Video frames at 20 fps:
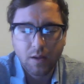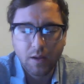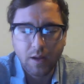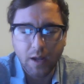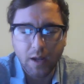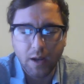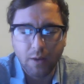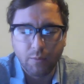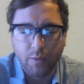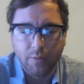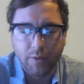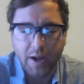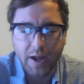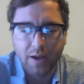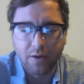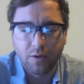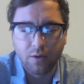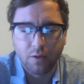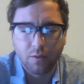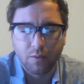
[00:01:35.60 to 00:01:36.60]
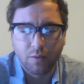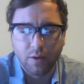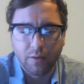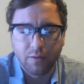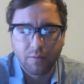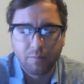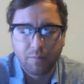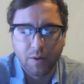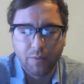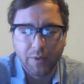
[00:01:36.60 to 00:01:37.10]
and we were heading
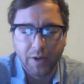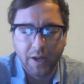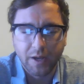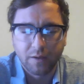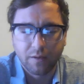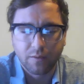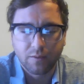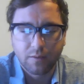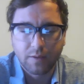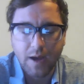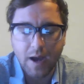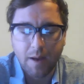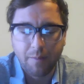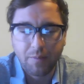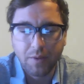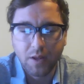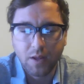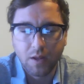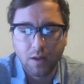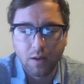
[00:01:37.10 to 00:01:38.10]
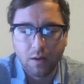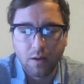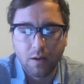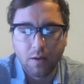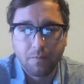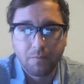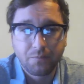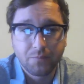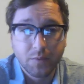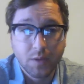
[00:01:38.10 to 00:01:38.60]
north, but we had to stop
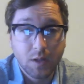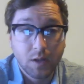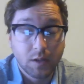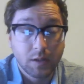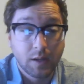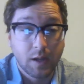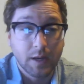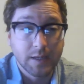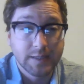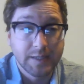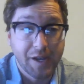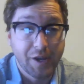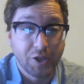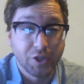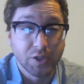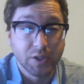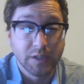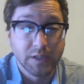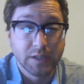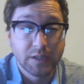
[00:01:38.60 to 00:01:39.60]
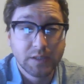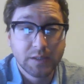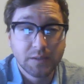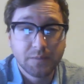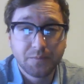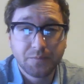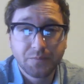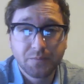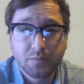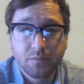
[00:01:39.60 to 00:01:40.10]
in Los
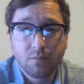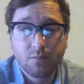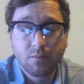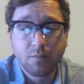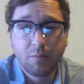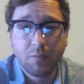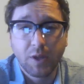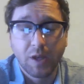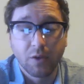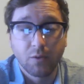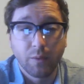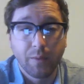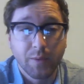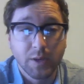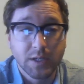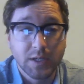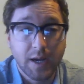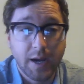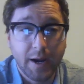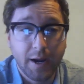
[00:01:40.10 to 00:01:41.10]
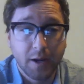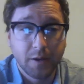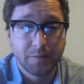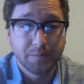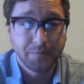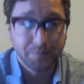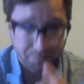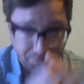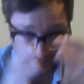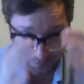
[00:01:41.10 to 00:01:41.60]
Angeles because we were tired.